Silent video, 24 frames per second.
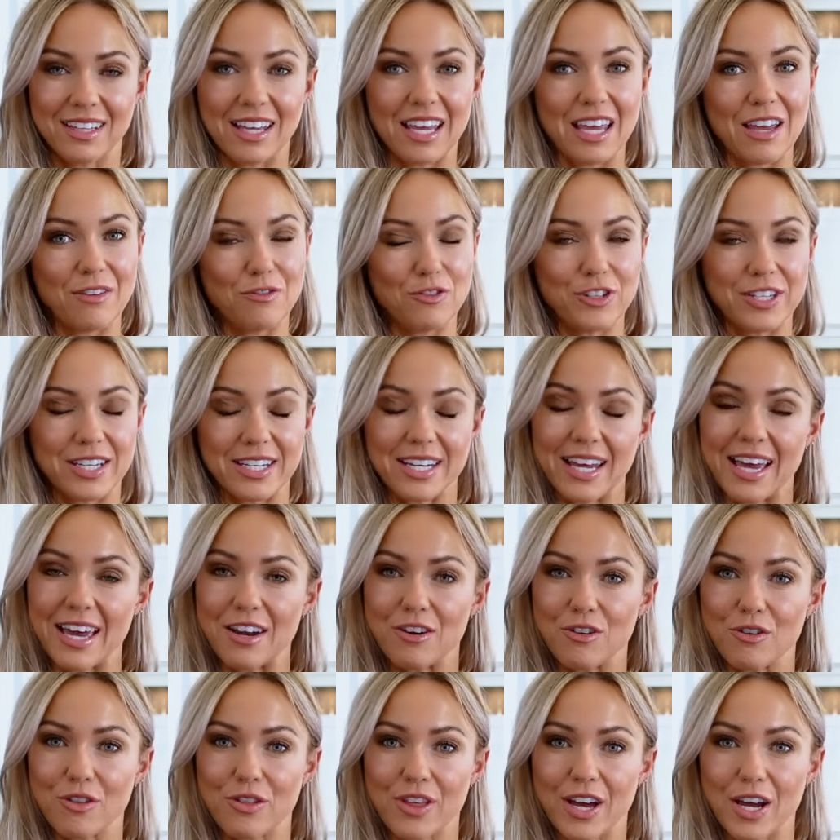If you did
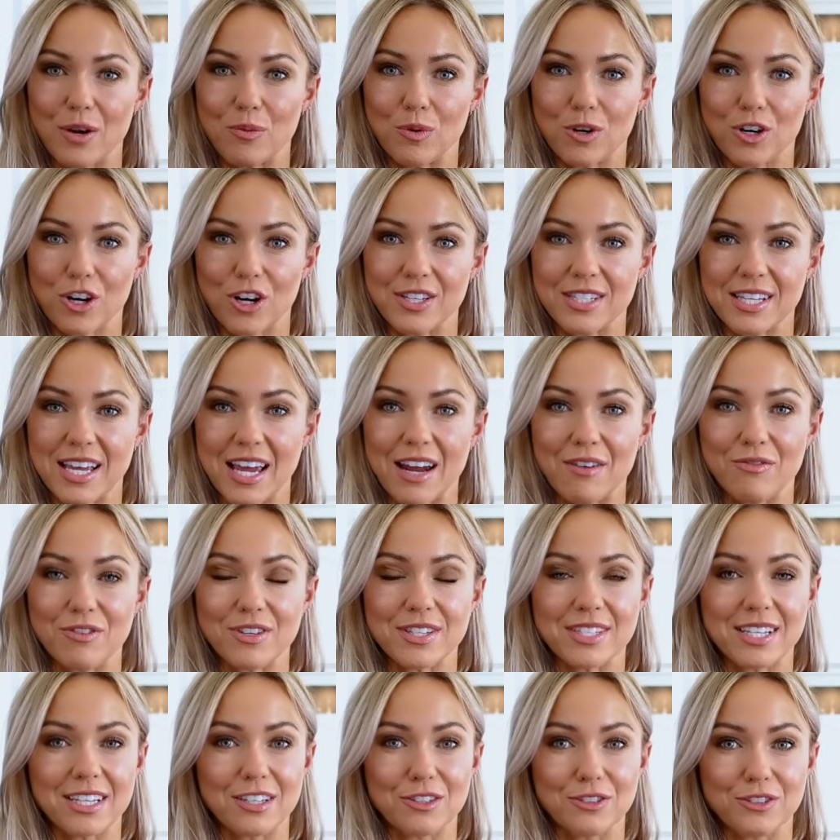inner thigh workouts every
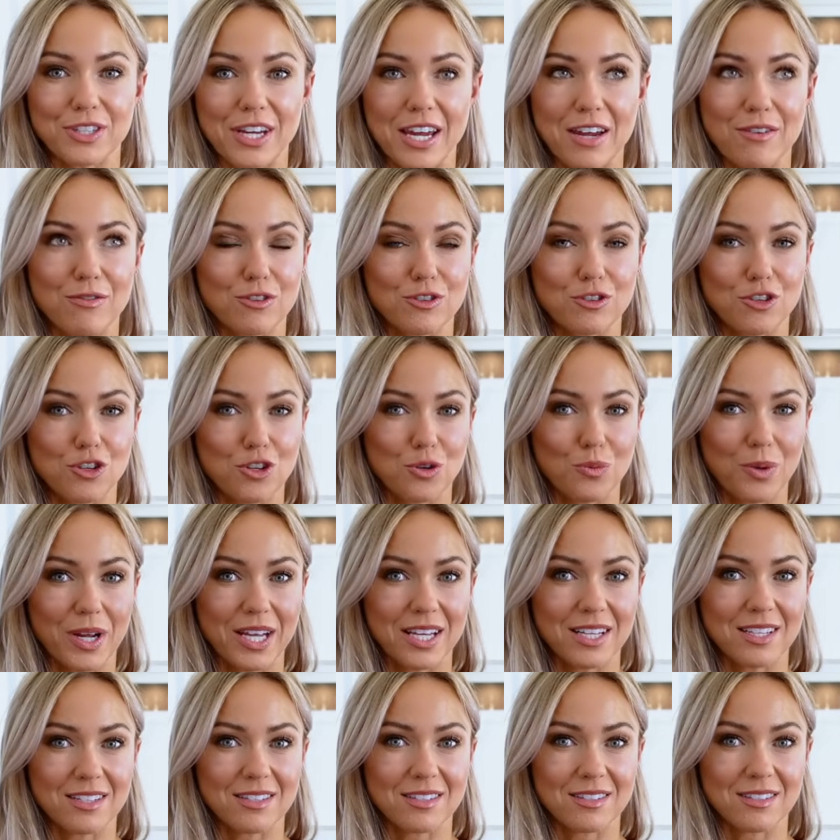single day for 2
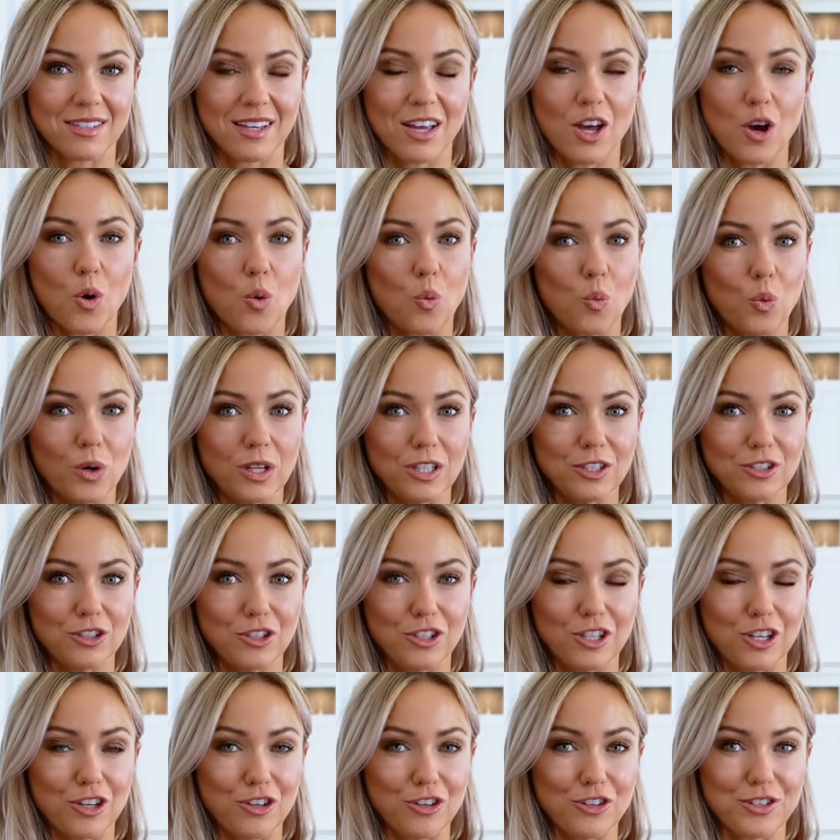weeks, will you
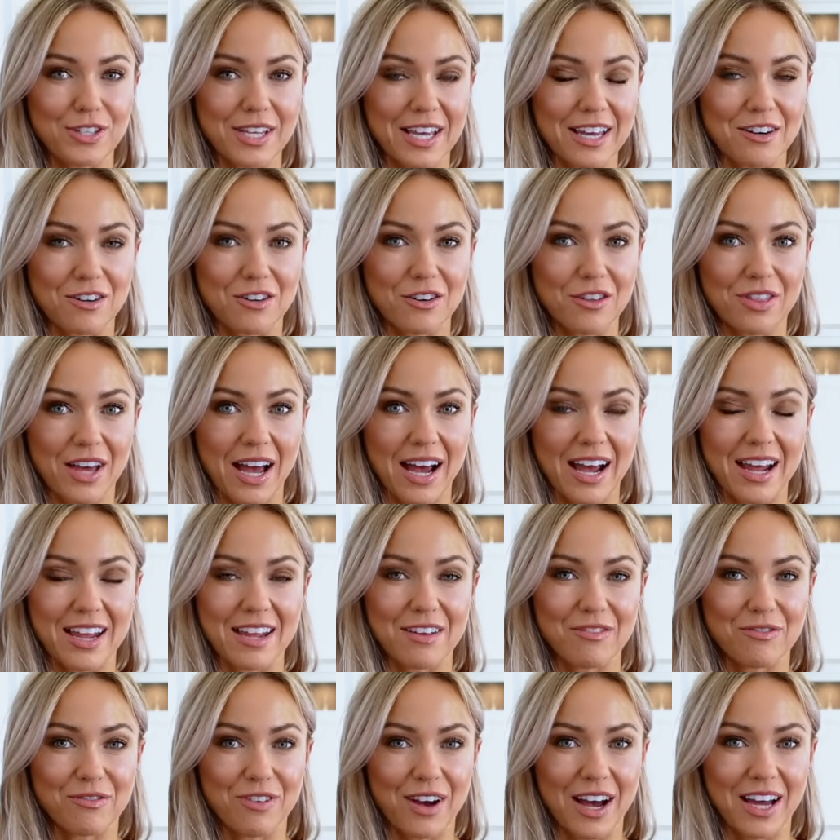lose inner thigh
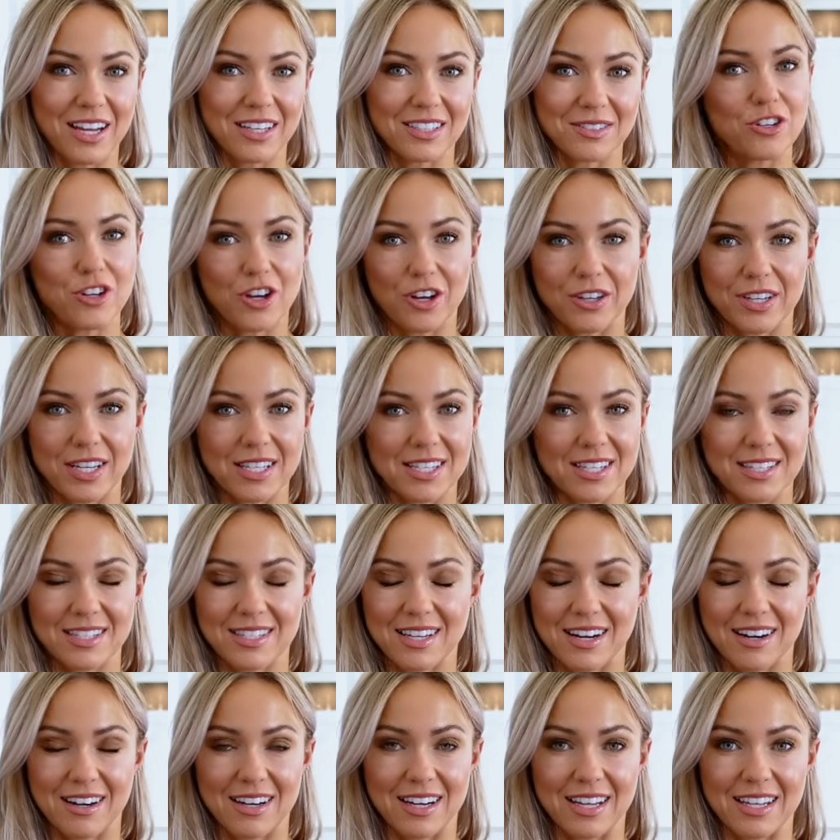fat? Not
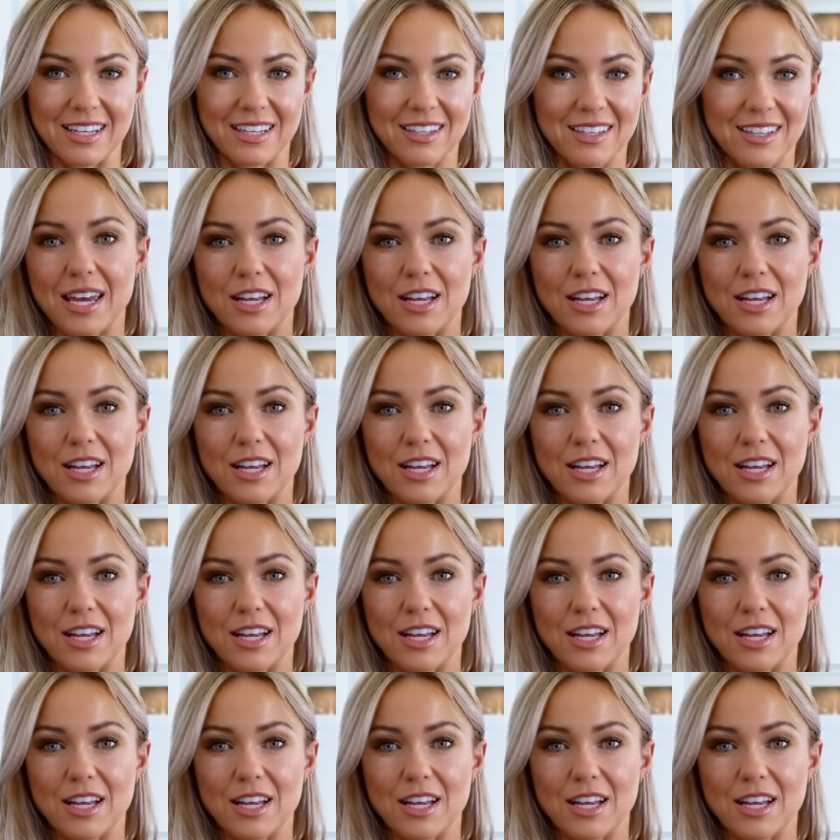necessarily.